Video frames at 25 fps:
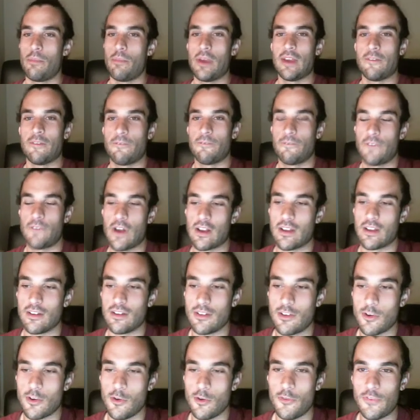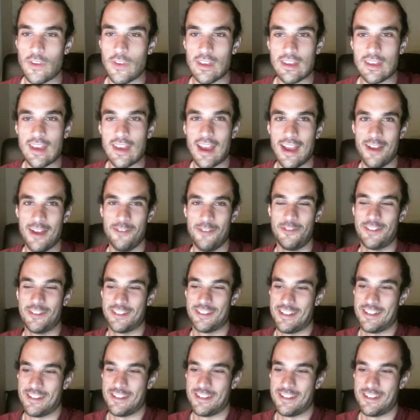big fucking goofy KFC